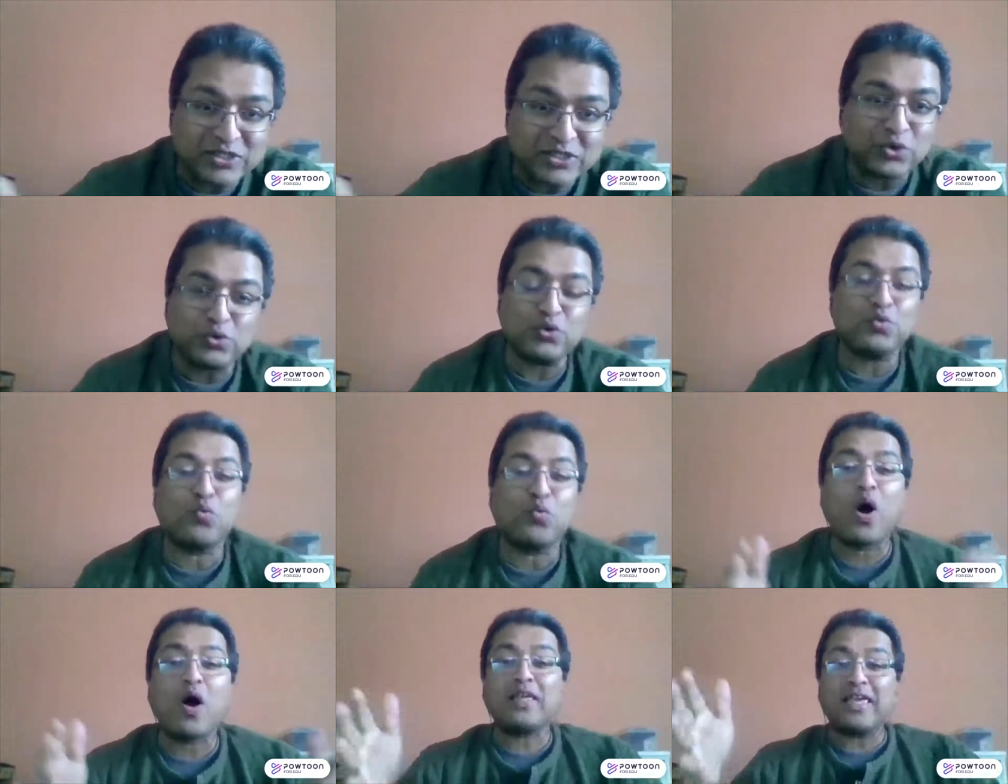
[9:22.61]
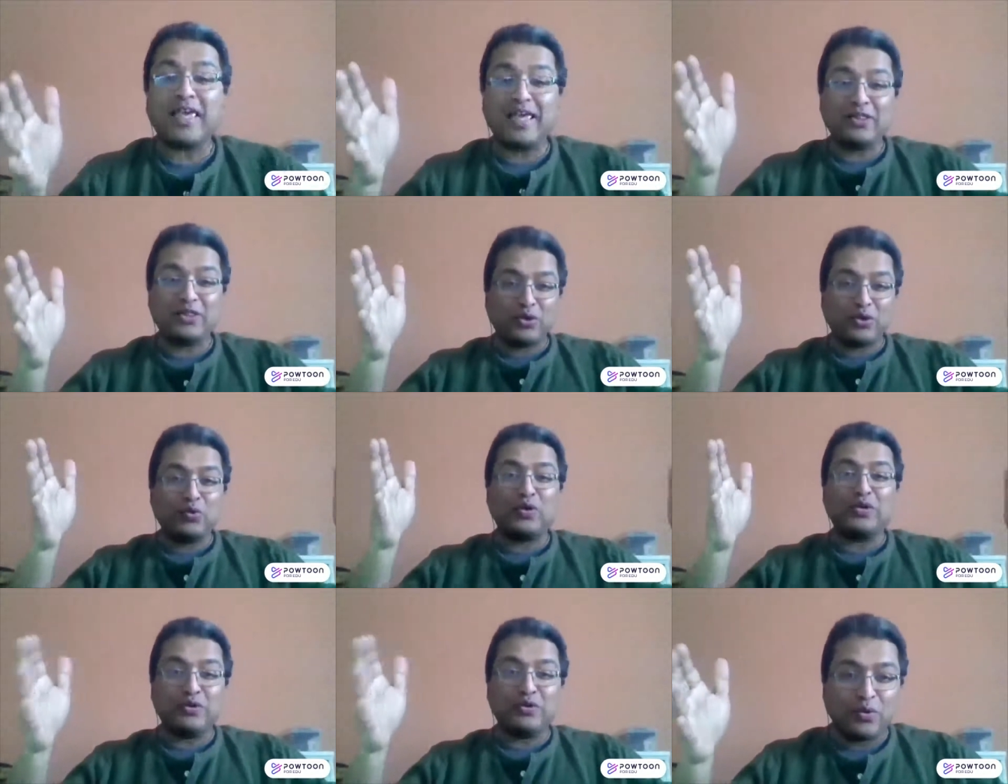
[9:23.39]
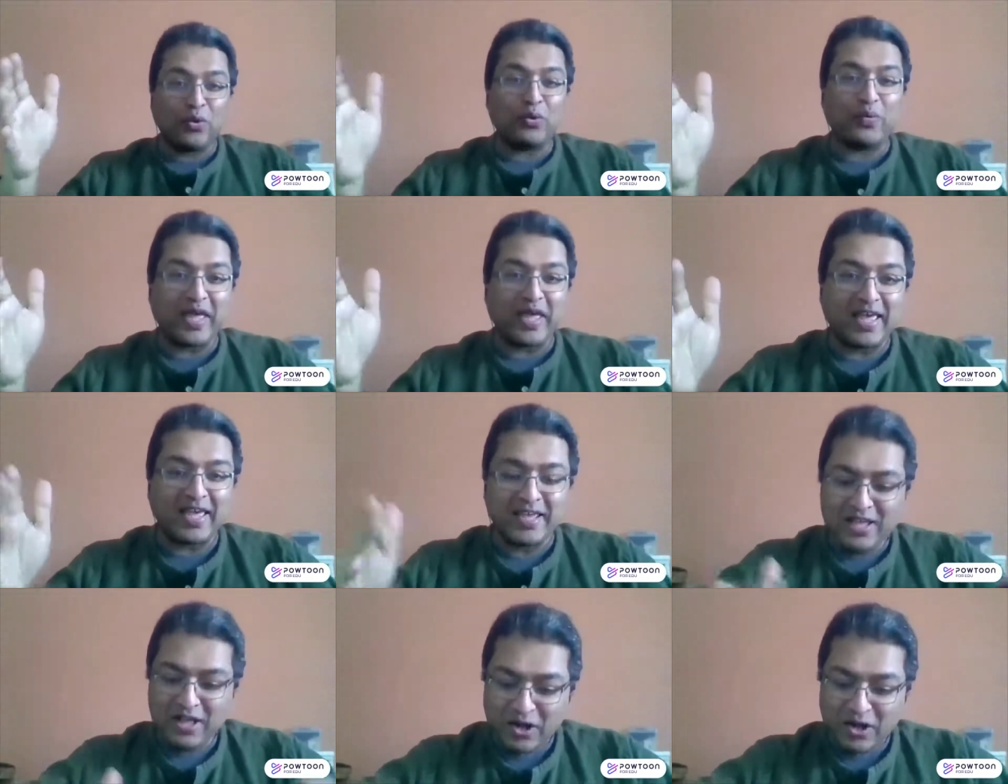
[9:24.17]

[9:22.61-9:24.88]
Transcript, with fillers: So you could walk in through a doorway